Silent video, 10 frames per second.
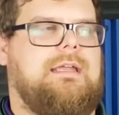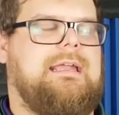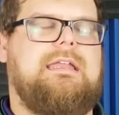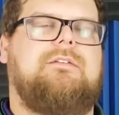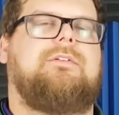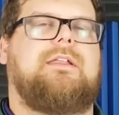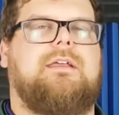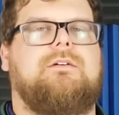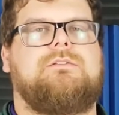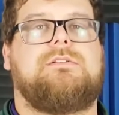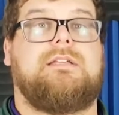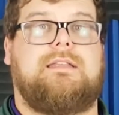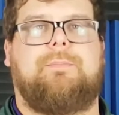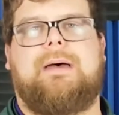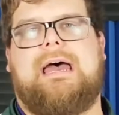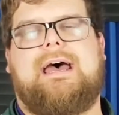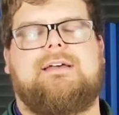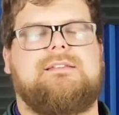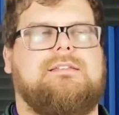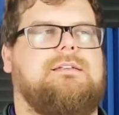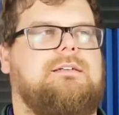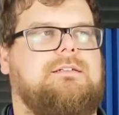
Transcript: Any videos in the past,